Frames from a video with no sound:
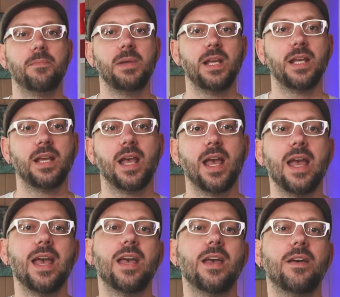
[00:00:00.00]
meaning
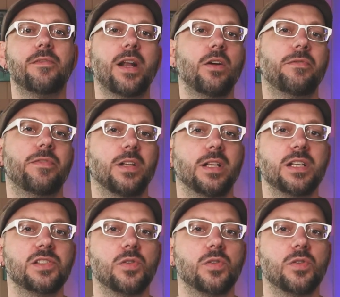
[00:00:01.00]
if I don't feel like